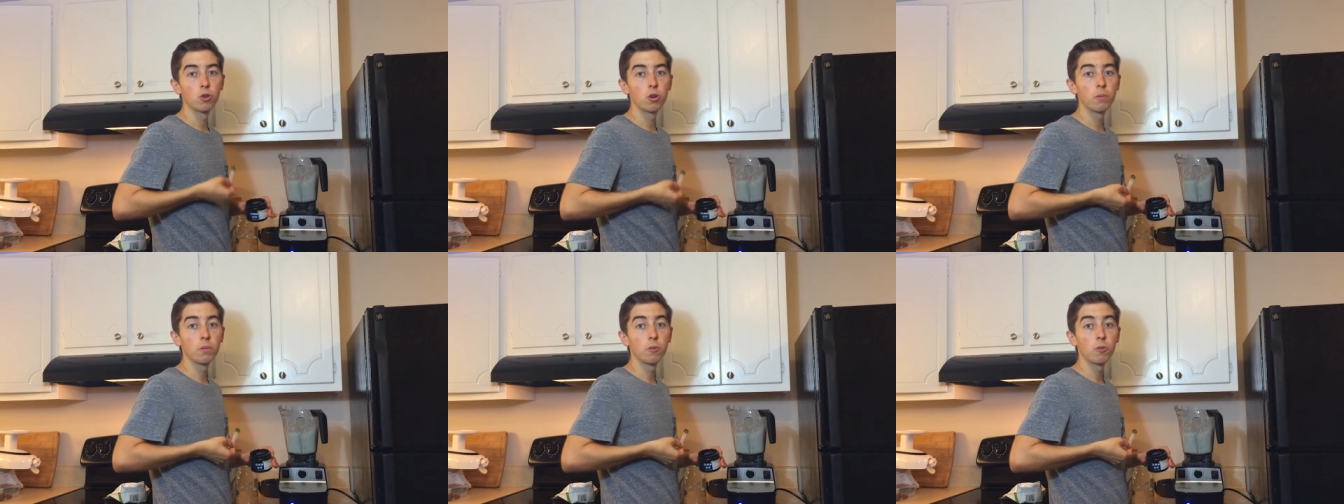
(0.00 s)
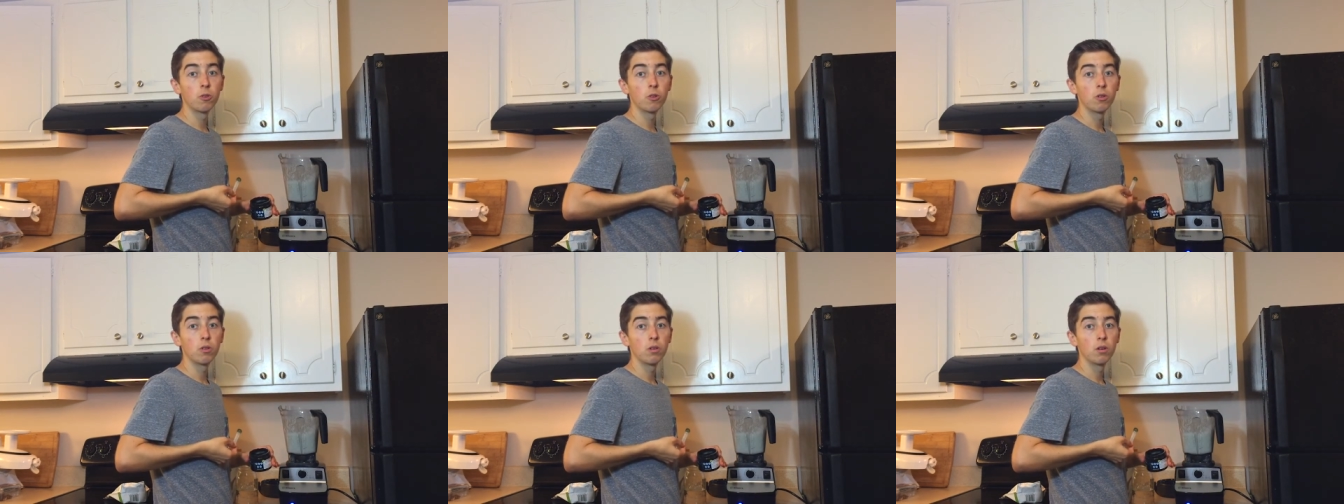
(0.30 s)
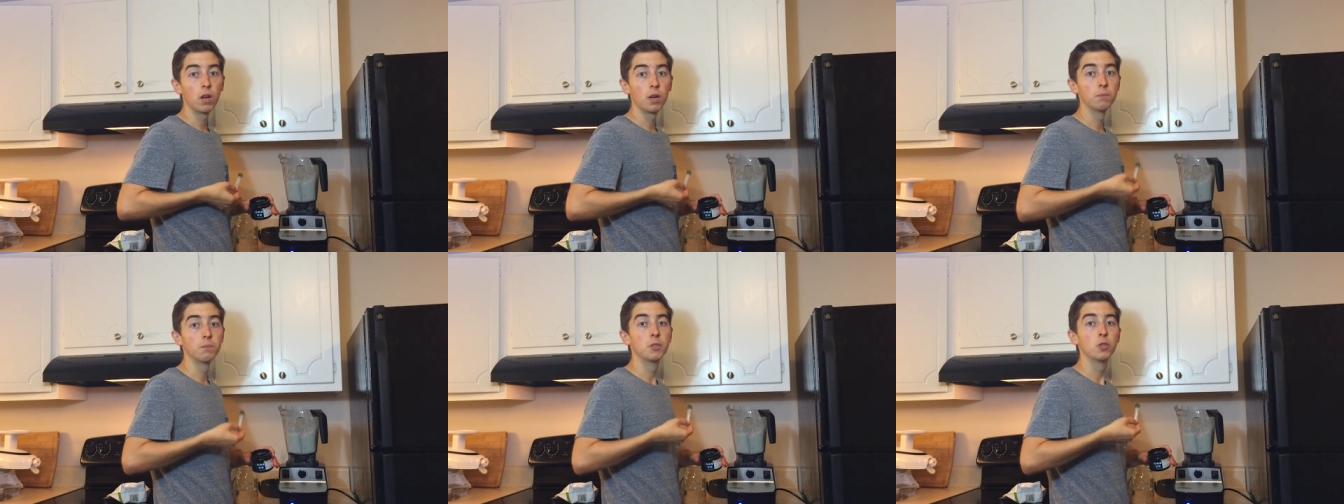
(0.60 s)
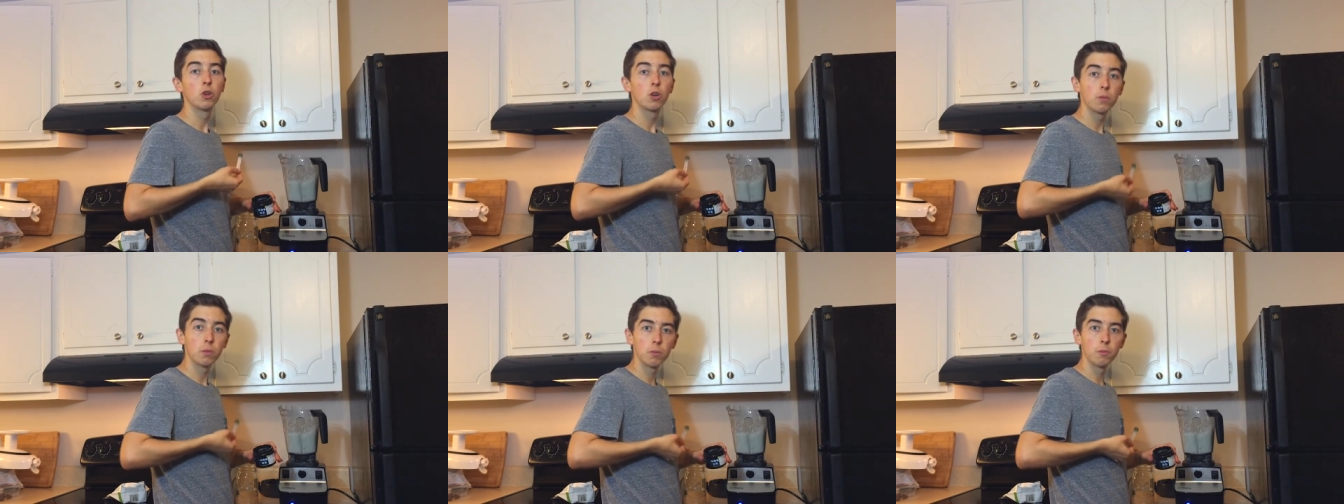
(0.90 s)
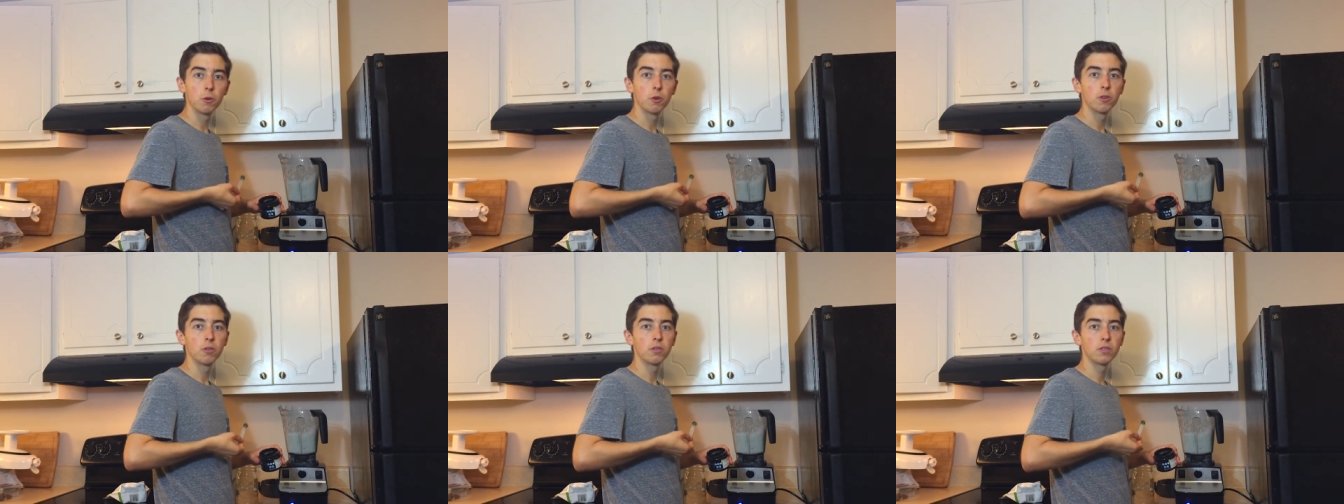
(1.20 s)

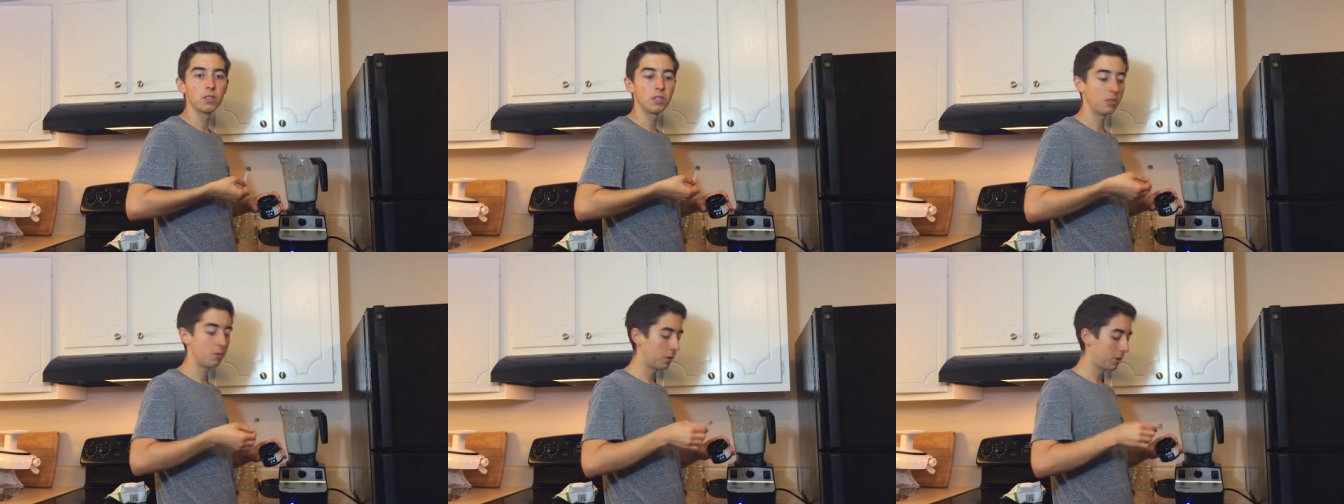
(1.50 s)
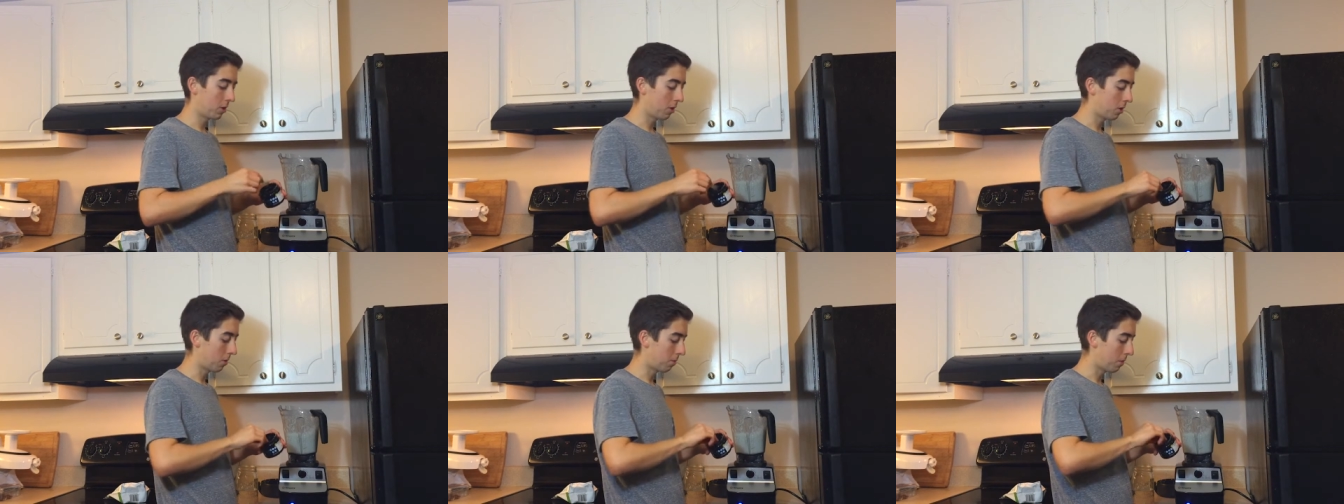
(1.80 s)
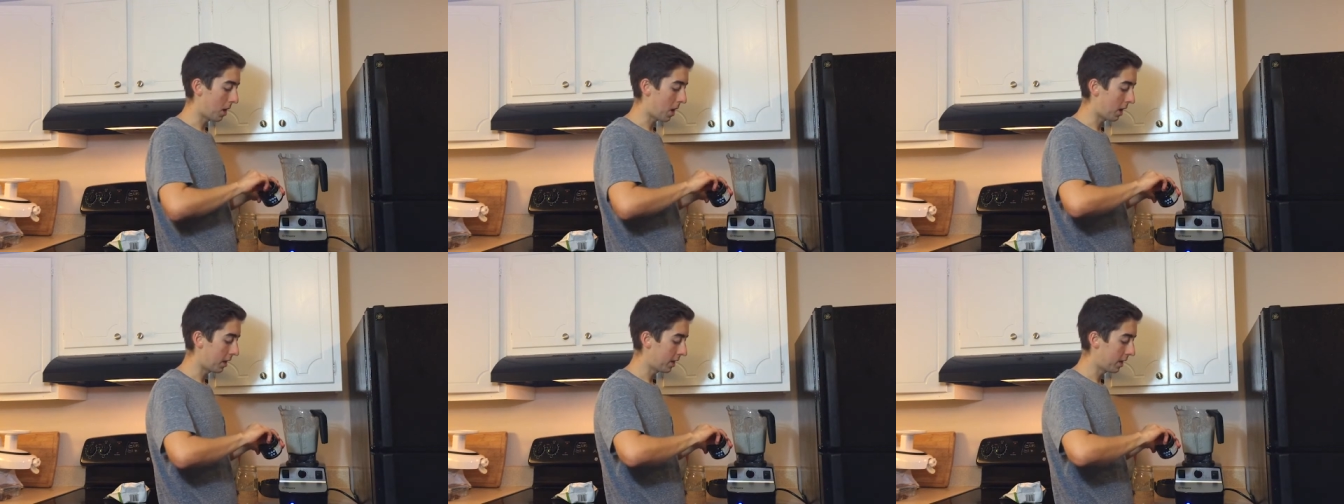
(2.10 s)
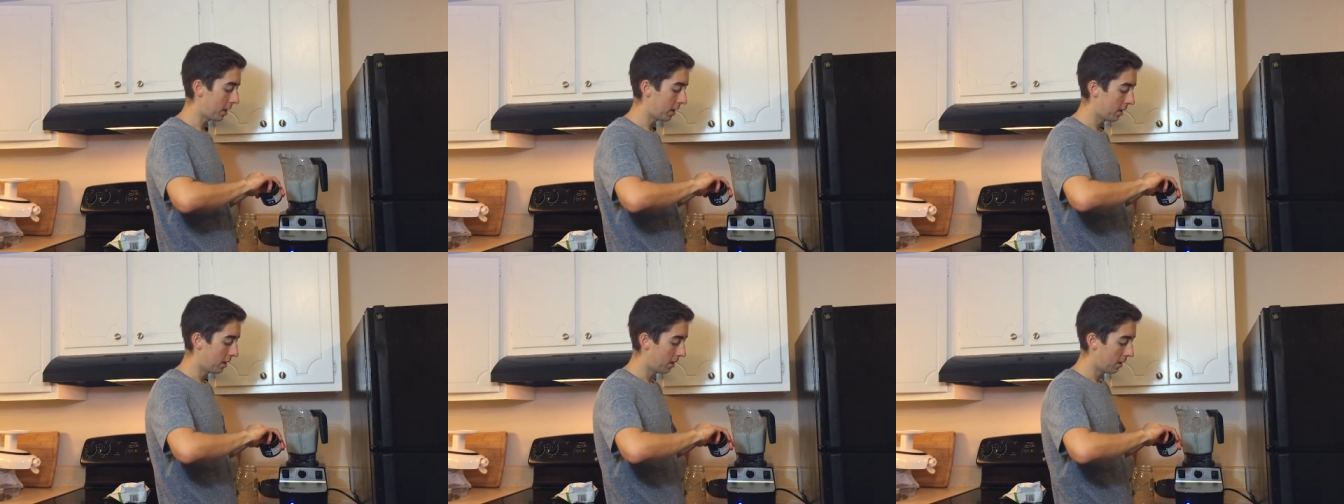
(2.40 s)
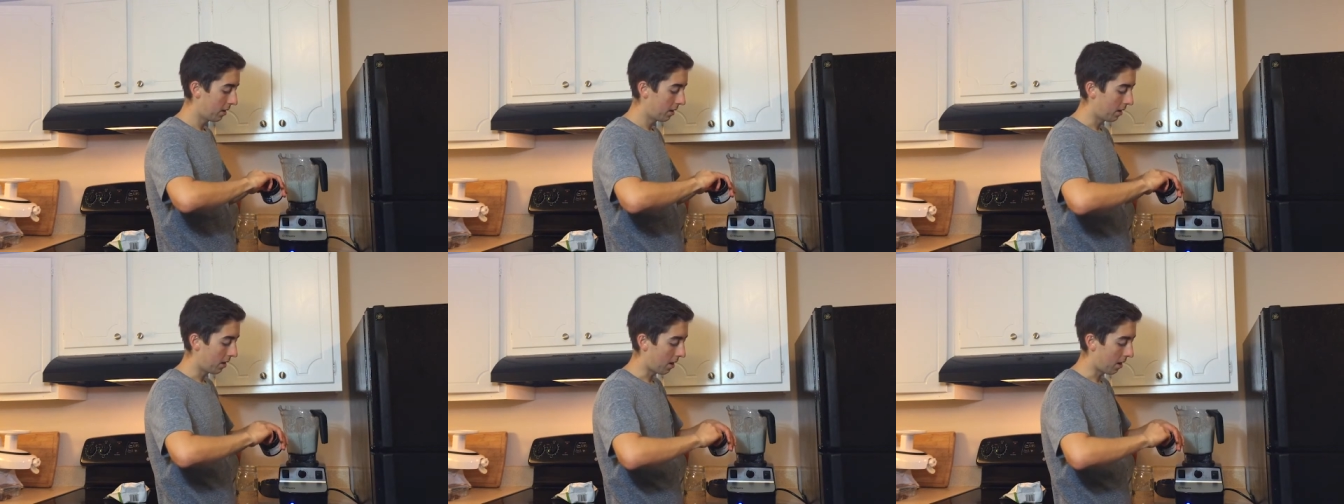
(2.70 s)
absorbable to your body,